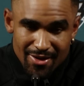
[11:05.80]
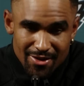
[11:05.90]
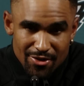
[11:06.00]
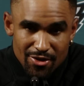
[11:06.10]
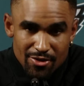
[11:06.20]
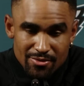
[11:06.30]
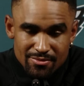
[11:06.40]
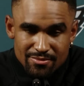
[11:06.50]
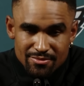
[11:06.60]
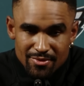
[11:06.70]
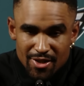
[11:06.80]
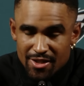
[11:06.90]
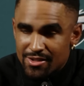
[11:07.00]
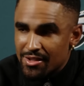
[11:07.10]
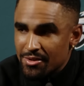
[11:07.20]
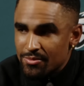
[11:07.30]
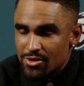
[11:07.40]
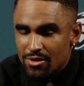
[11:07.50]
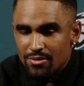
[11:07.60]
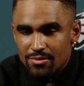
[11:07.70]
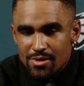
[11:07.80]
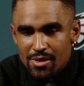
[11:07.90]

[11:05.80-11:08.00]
you know, against him. So,